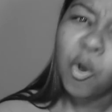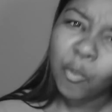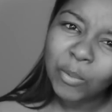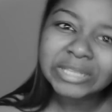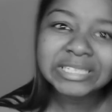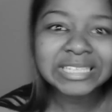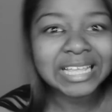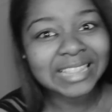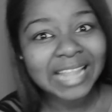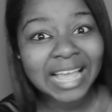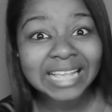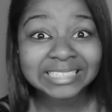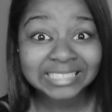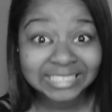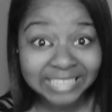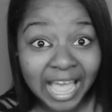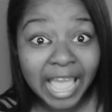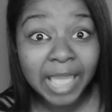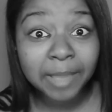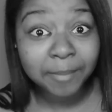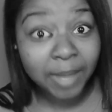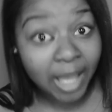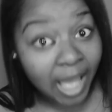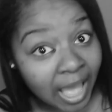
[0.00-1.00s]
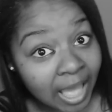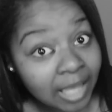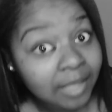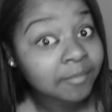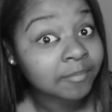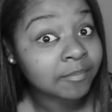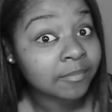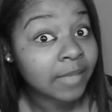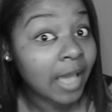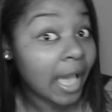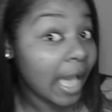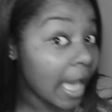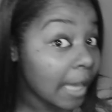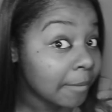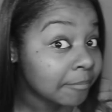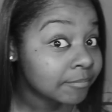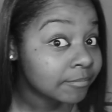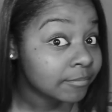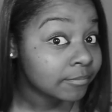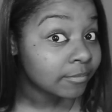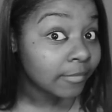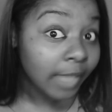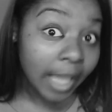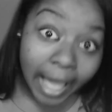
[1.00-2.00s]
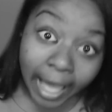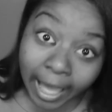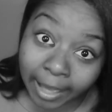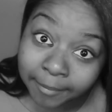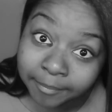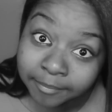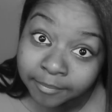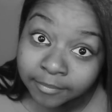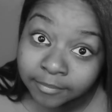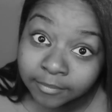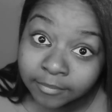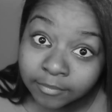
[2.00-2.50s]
When's the last time, huh? Huh? Huh?